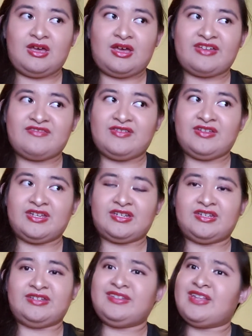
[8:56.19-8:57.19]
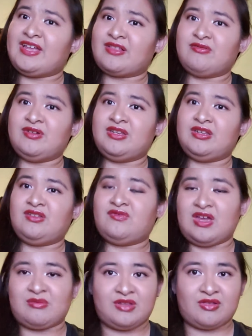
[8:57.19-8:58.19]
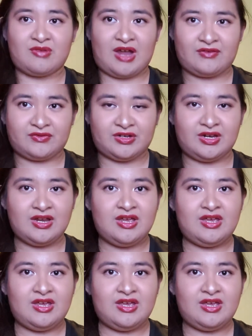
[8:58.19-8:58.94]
I feel like that's what the families were after